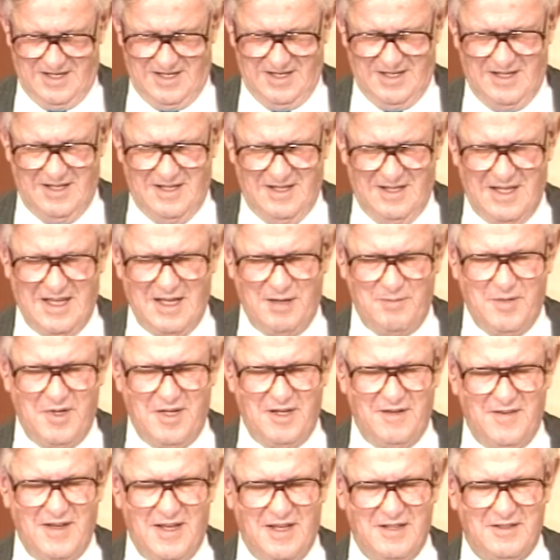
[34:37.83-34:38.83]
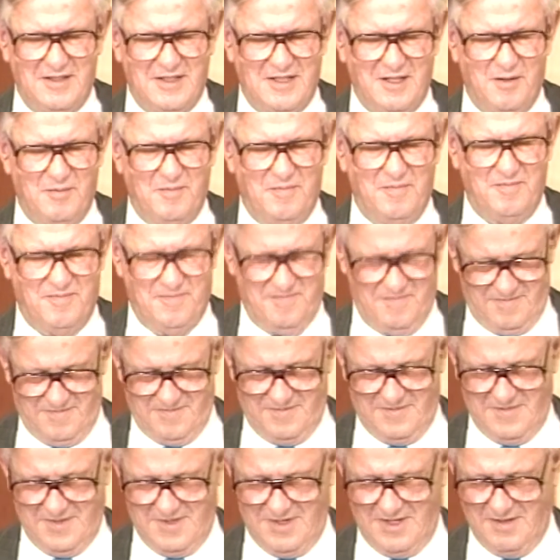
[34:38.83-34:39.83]
That may have had some
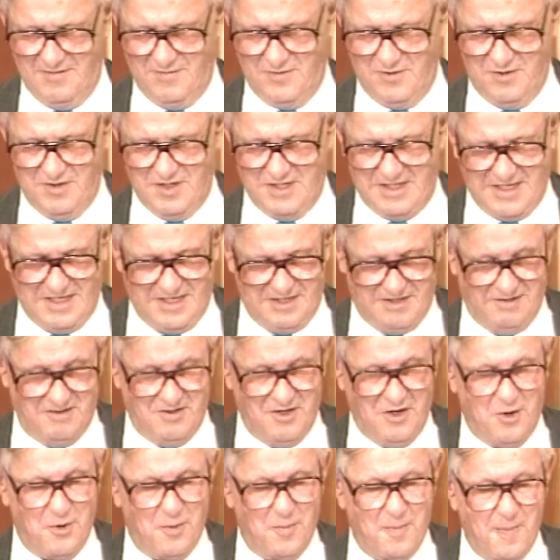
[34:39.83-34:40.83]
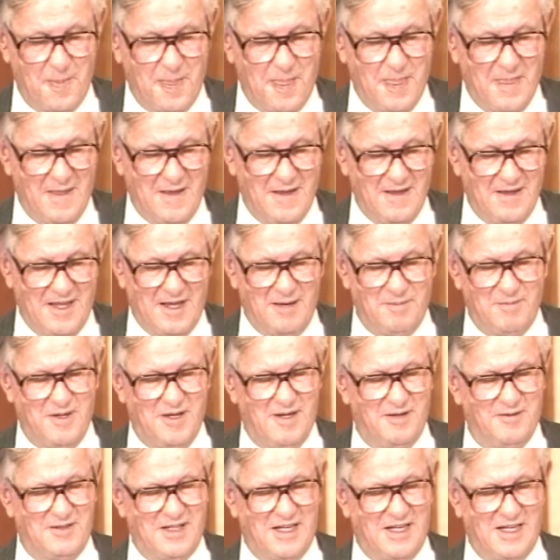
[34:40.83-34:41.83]
influence, I don't know. That
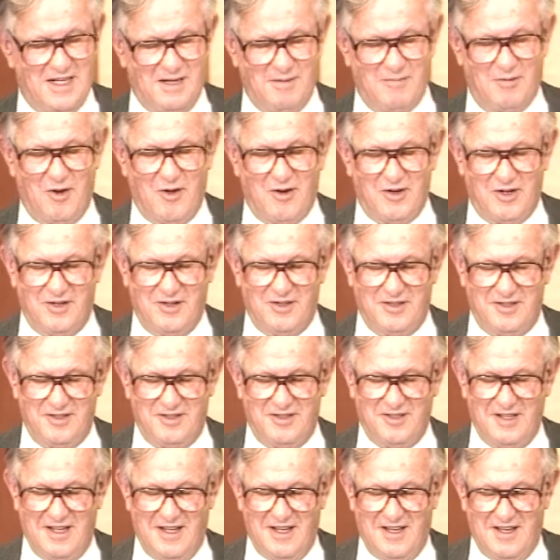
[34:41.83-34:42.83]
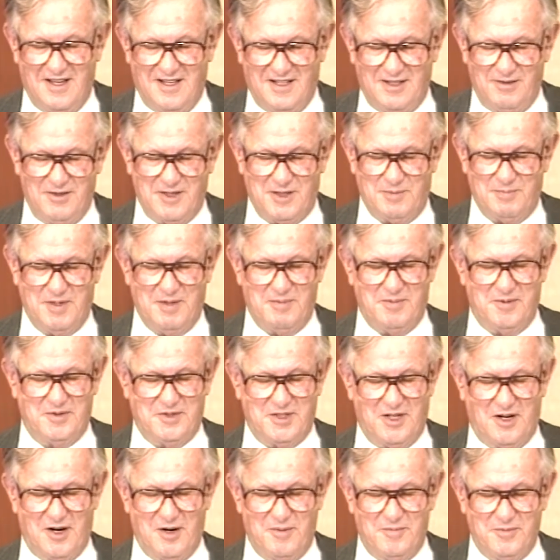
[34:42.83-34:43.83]
may have taken him longer to twist
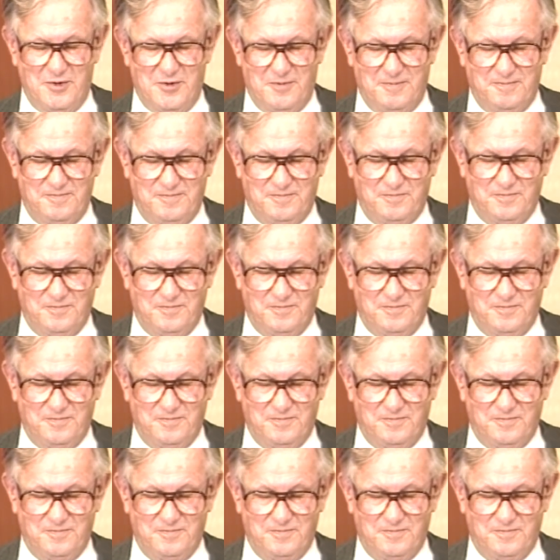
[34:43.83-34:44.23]
people's arms.